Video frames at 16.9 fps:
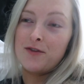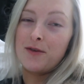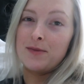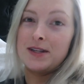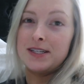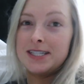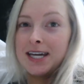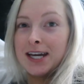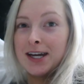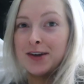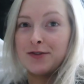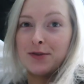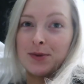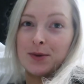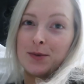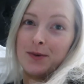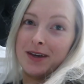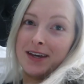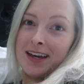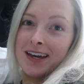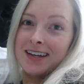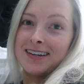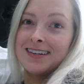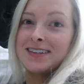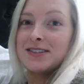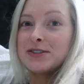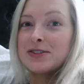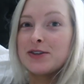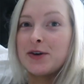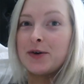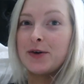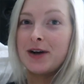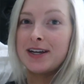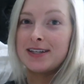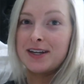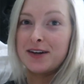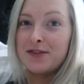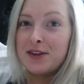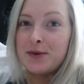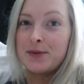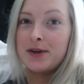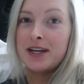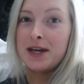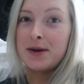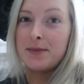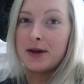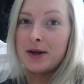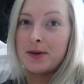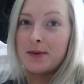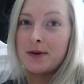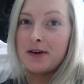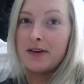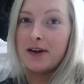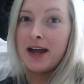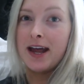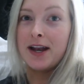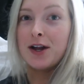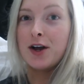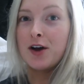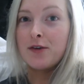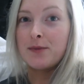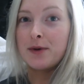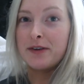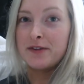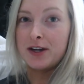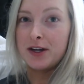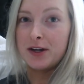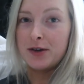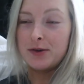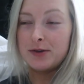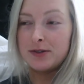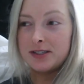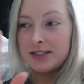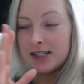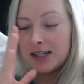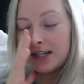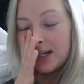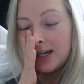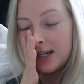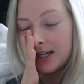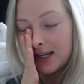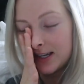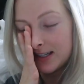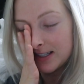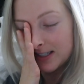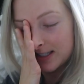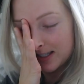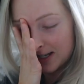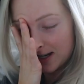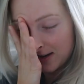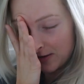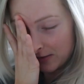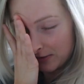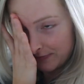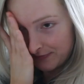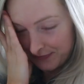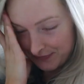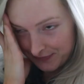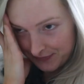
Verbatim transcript: from the day or from the weekend. So I definitely want to get better about ending off my videos. So